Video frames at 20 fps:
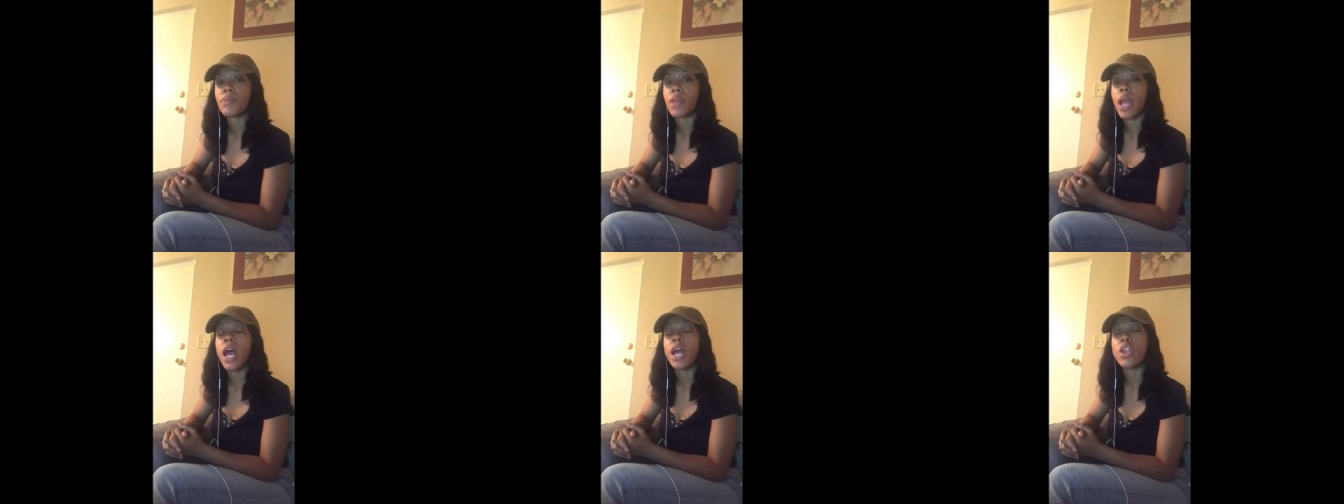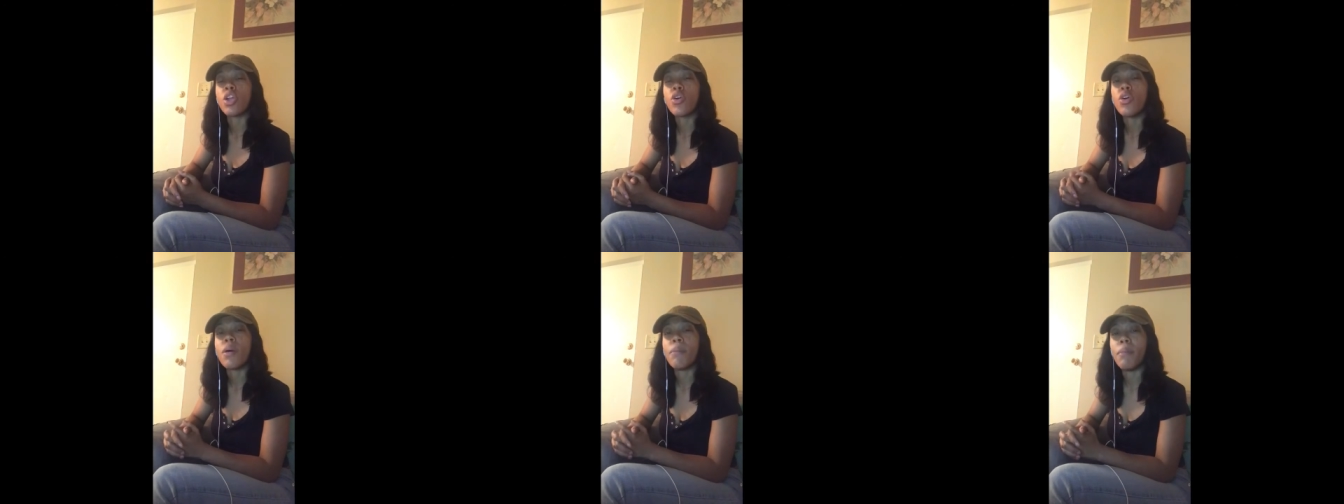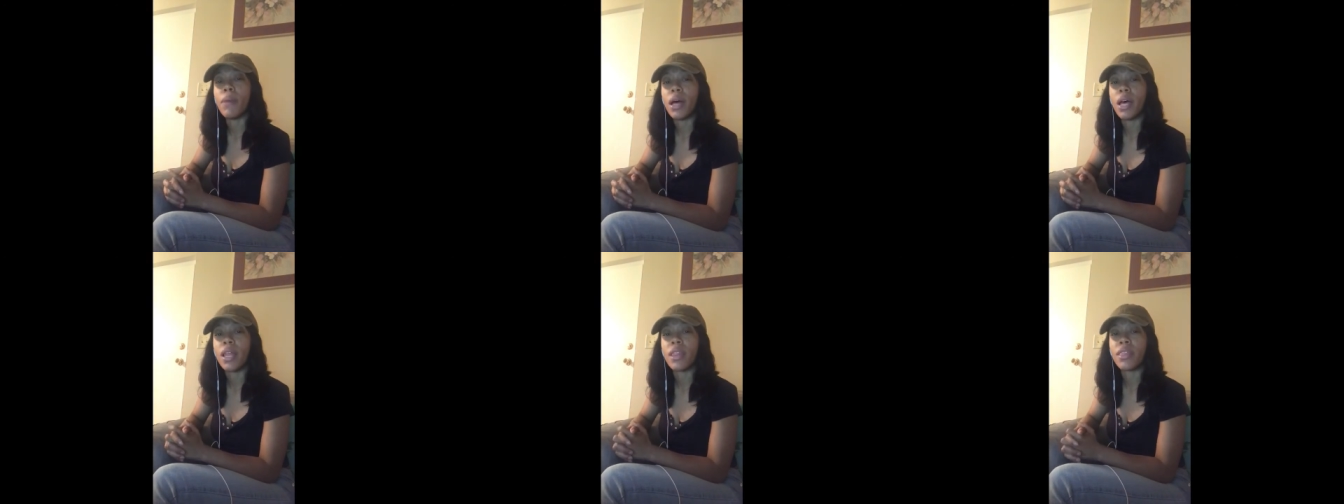I know a
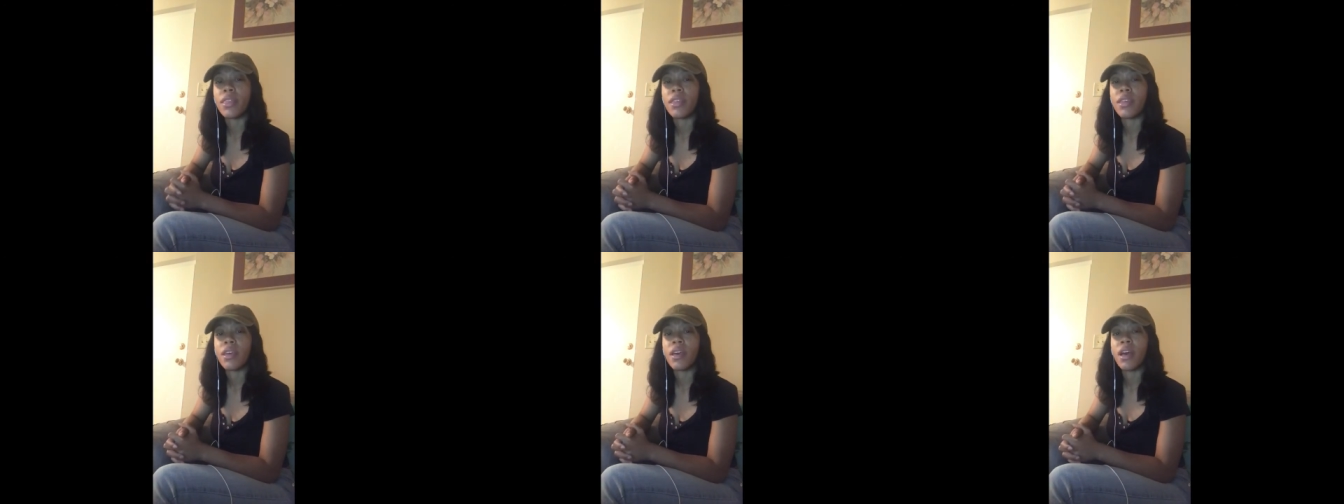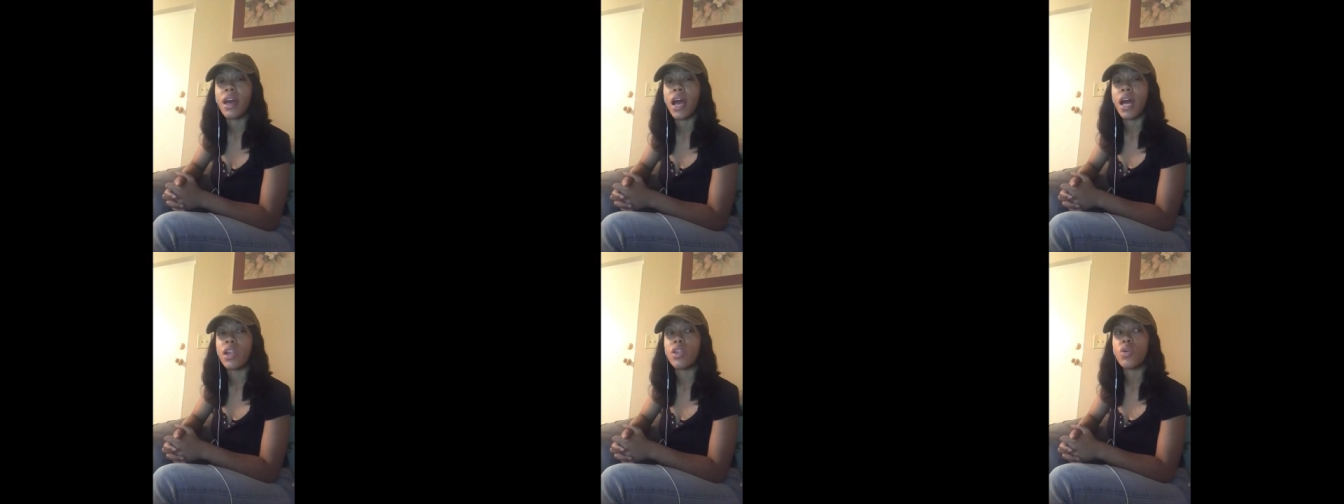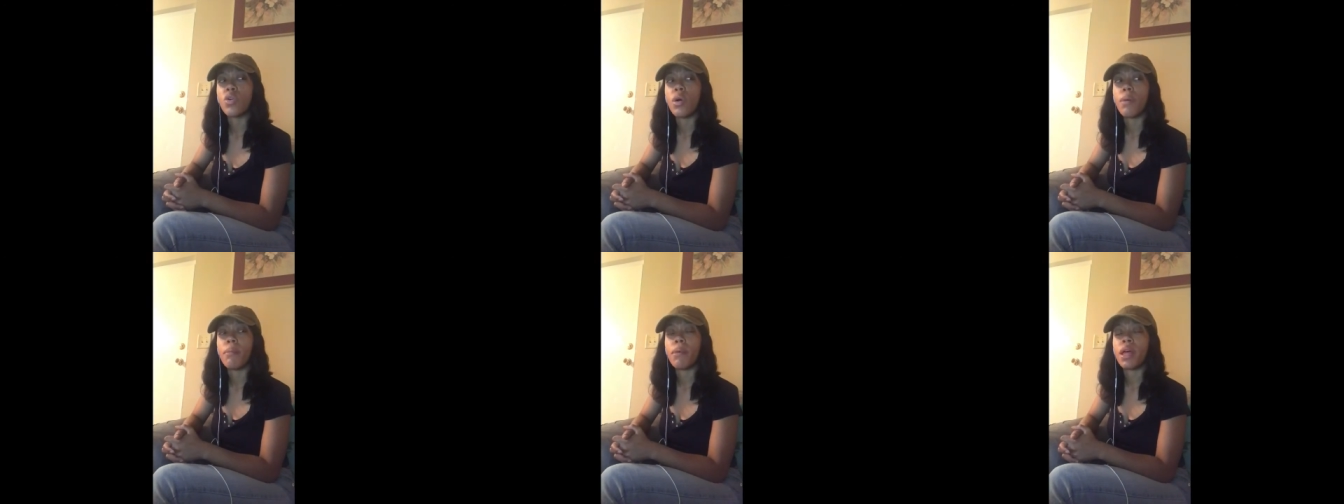month. I
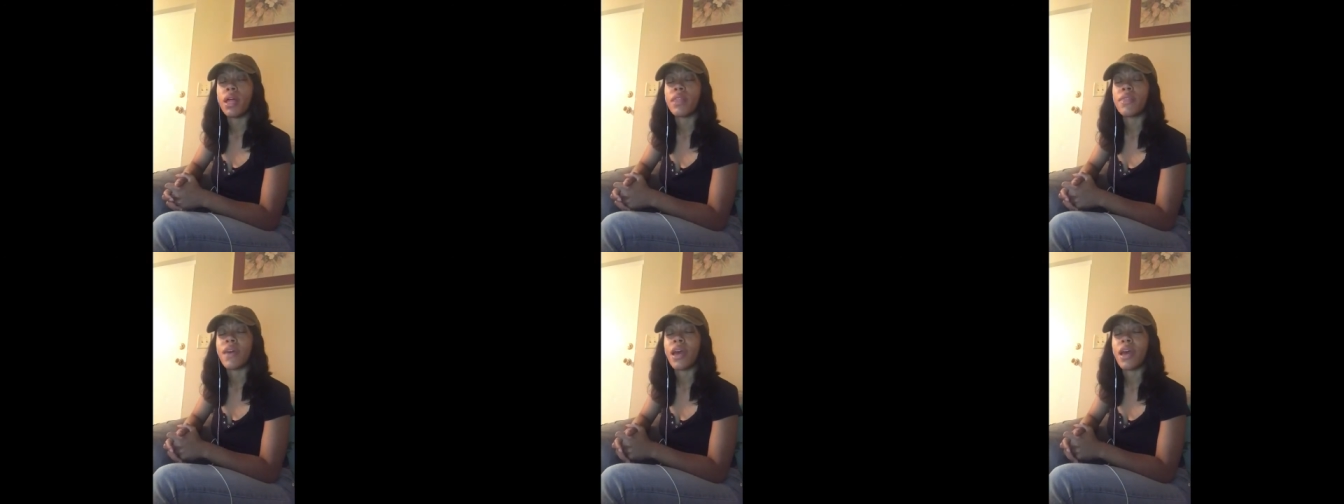know a month.